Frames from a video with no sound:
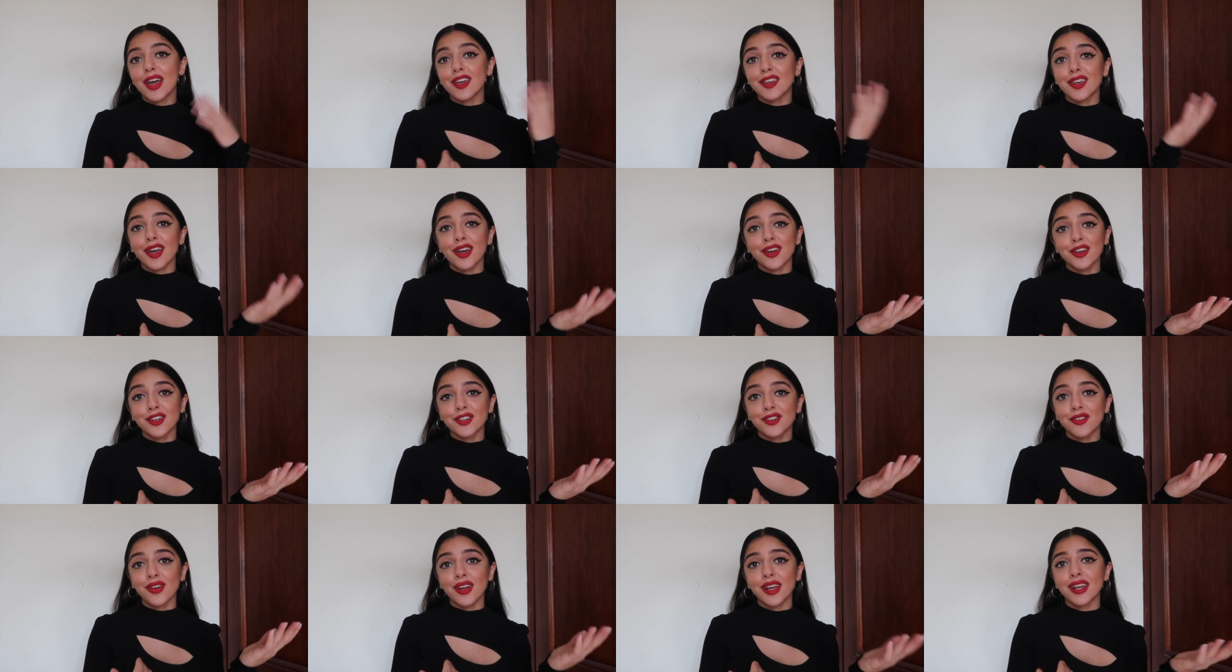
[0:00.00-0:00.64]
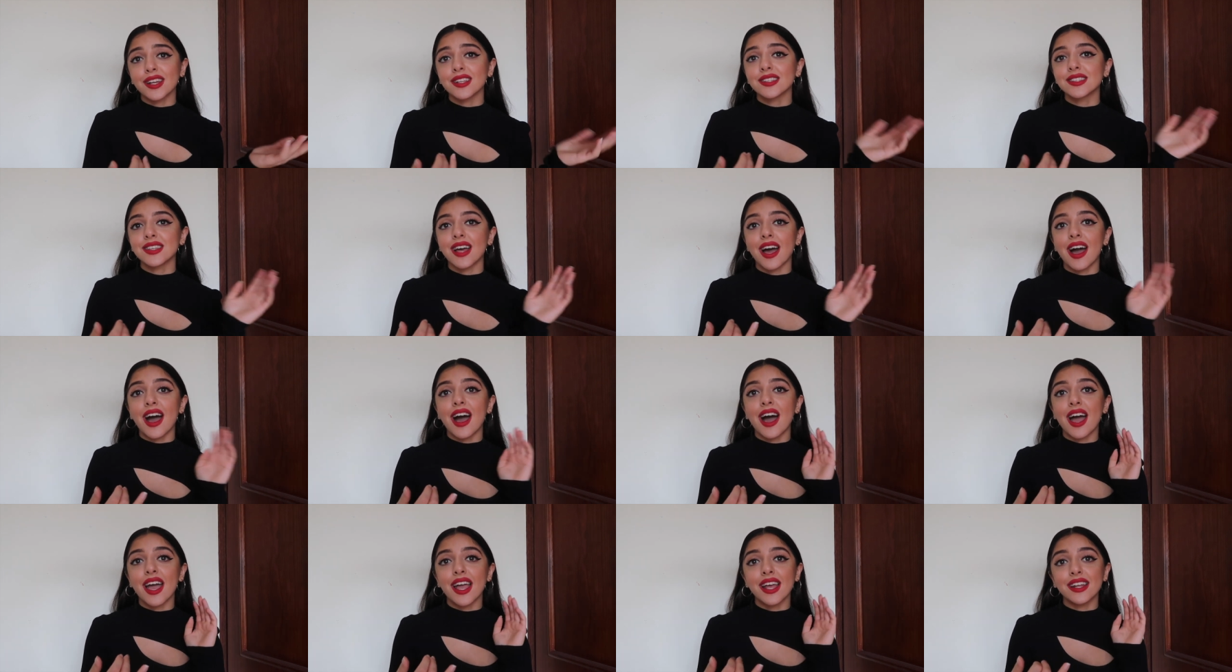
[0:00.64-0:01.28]
and get good grades.
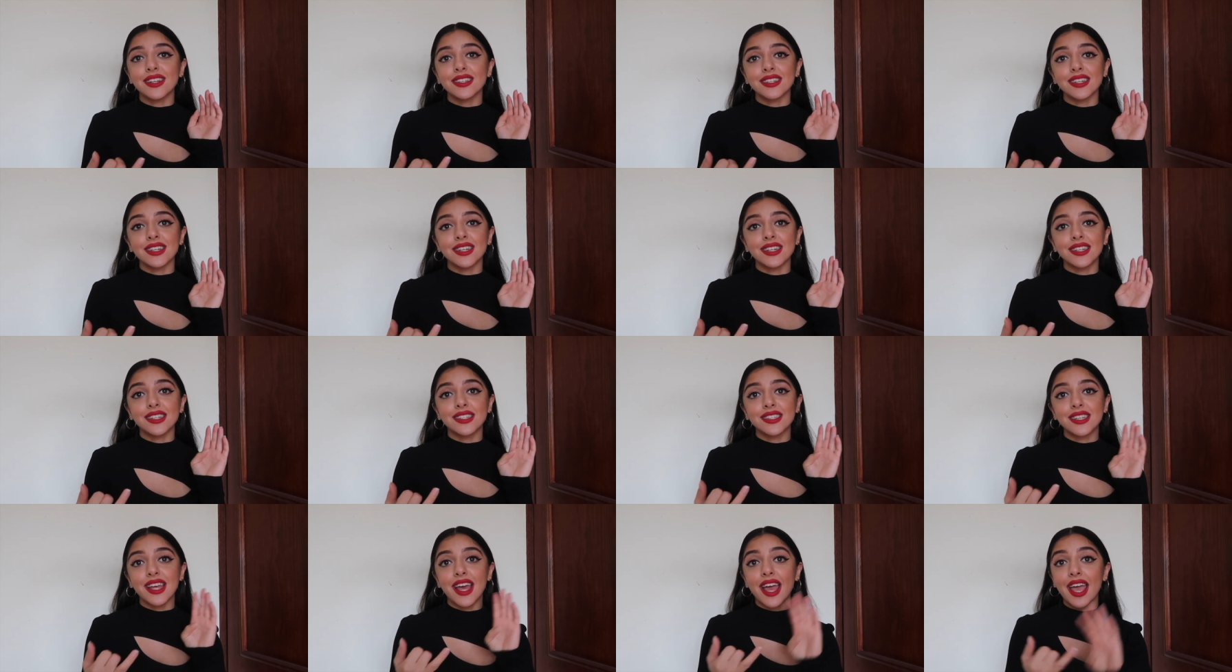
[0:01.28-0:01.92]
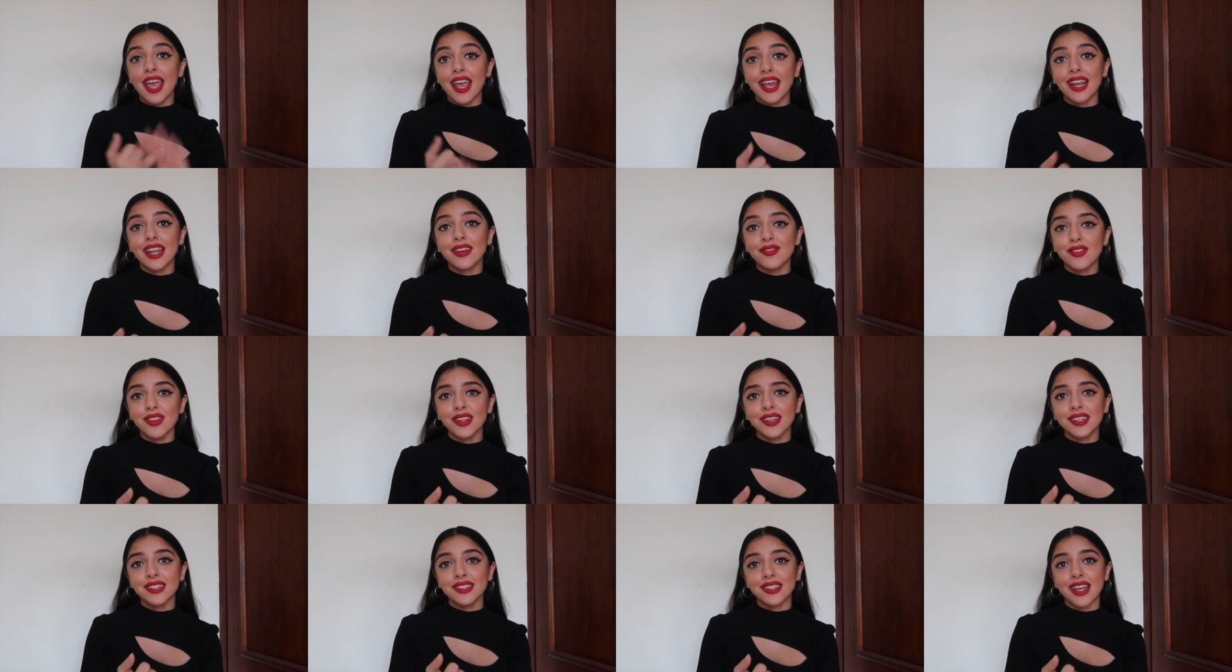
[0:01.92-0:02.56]
I did
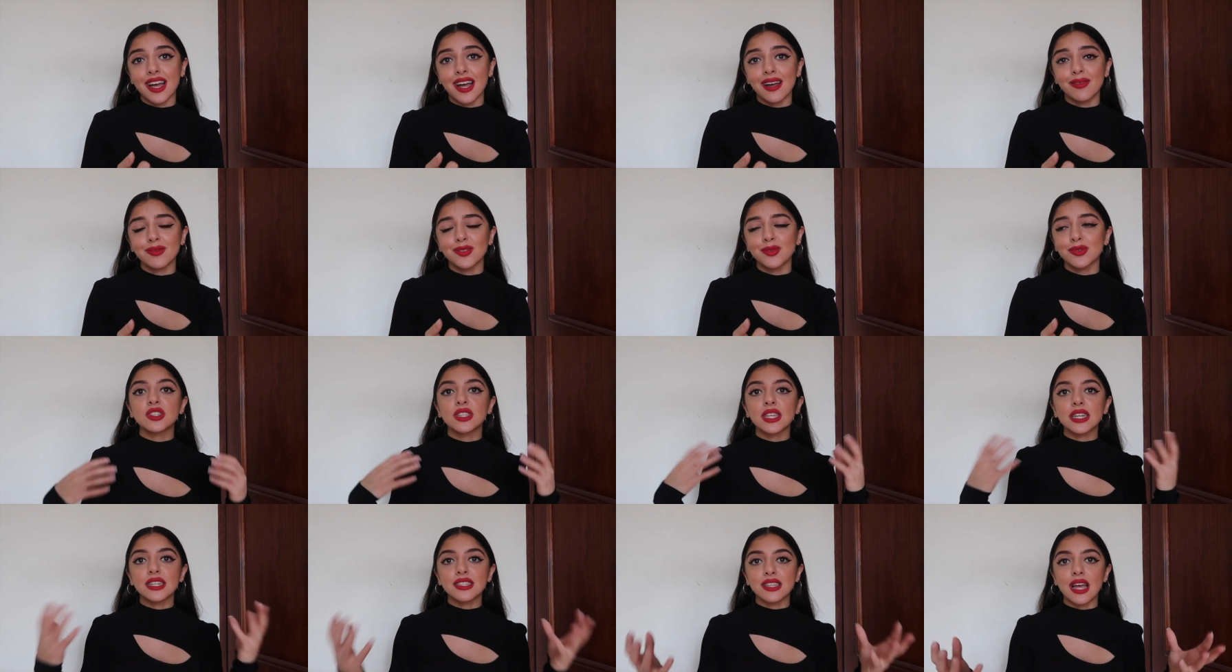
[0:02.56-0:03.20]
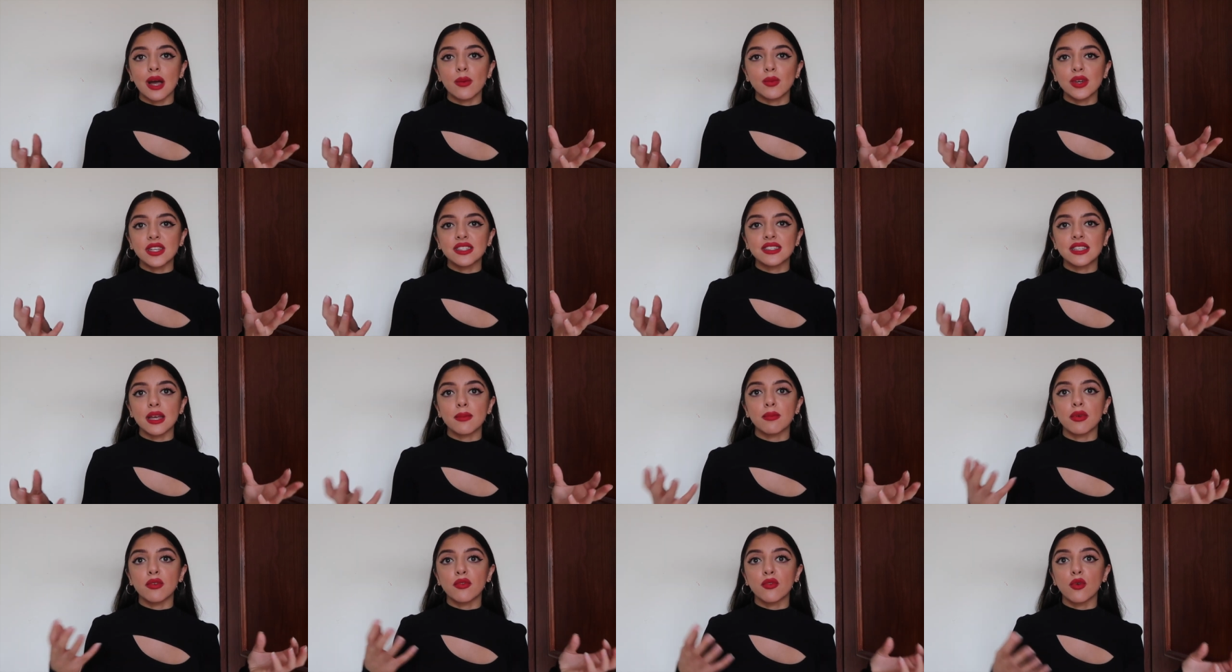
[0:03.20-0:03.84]
A-level exams, which is the exam we
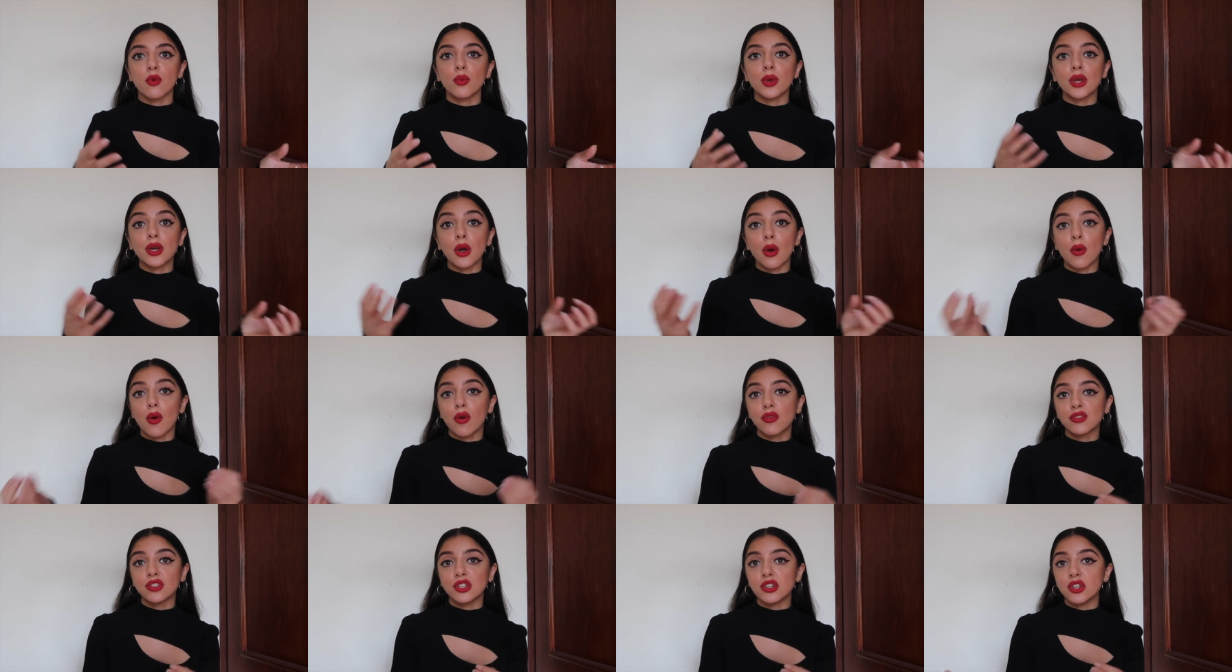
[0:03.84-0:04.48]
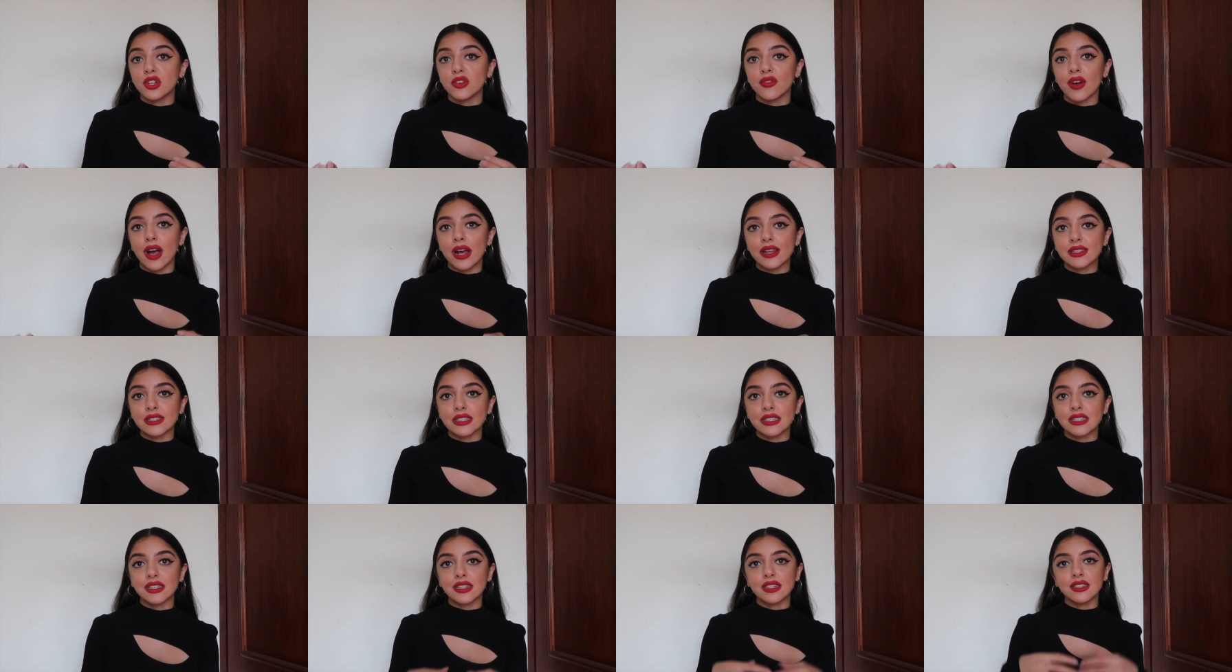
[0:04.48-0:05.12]
sit before before we go off to
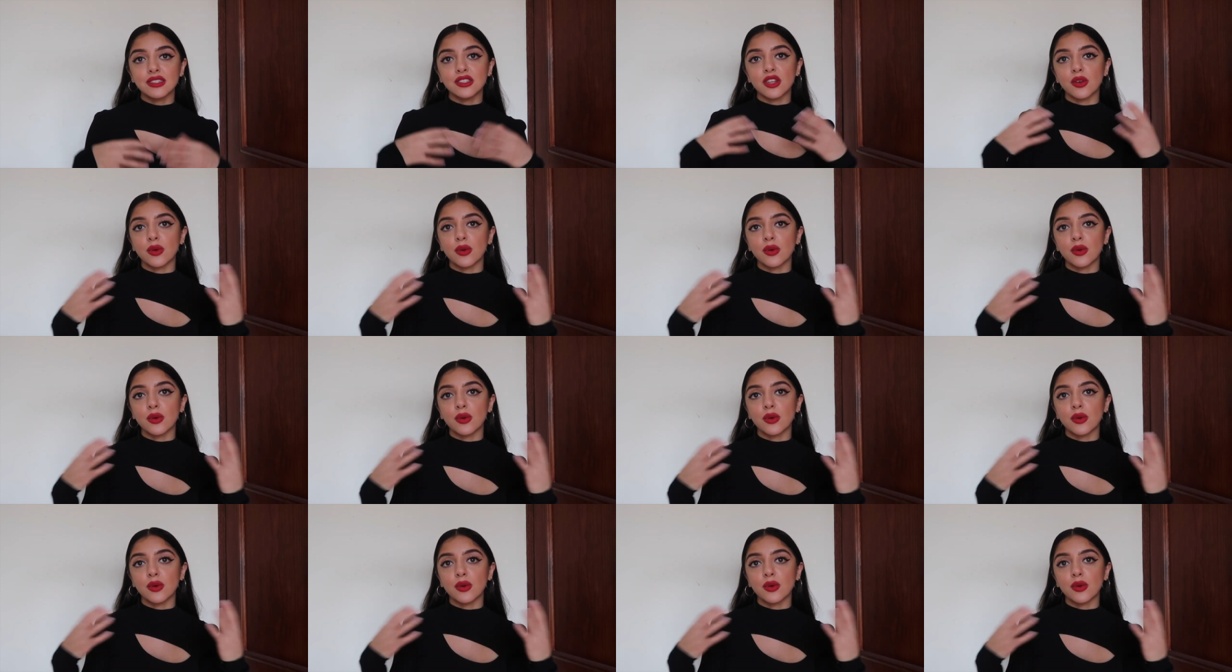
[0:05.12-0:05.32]
university.